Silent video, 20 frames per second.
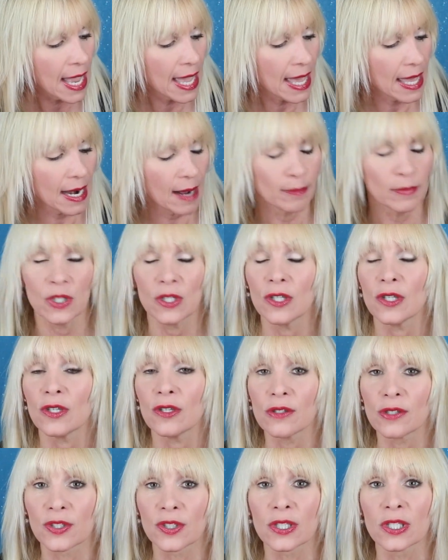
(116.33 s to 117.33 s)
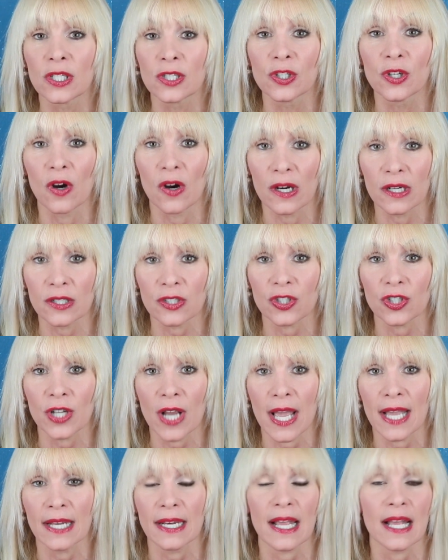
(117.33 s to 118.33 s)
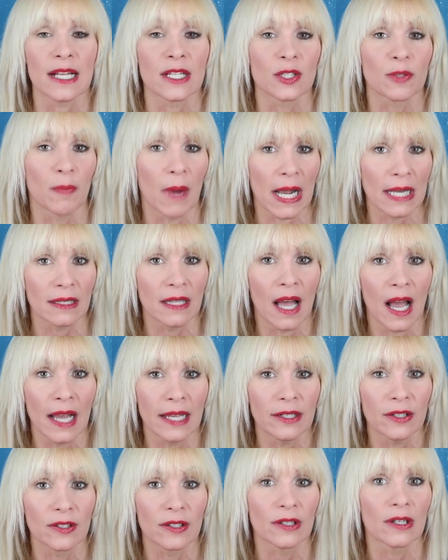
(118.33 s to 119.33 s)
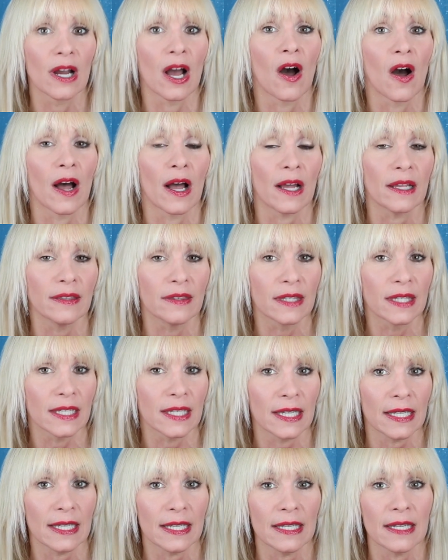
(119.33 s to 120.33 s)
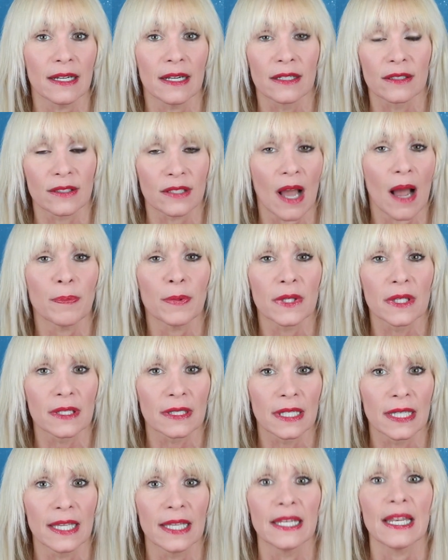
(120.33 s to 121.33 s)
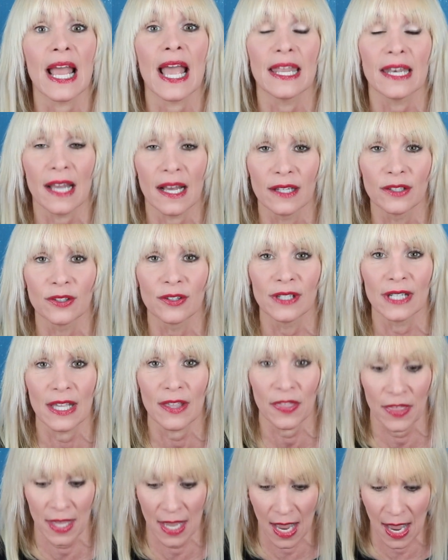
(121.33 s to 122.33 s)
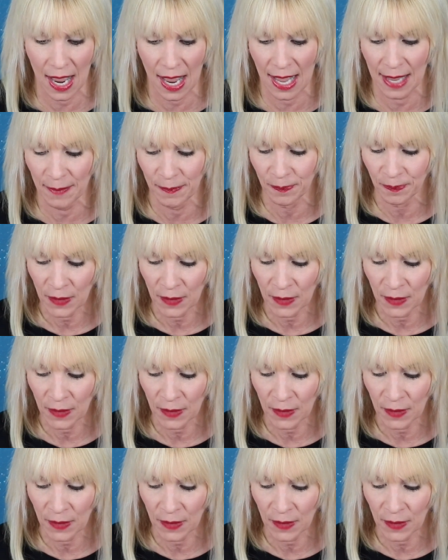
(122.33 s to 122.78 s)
and I'm going to use the dark shade as my liner on the top of the lid and underneath the eye.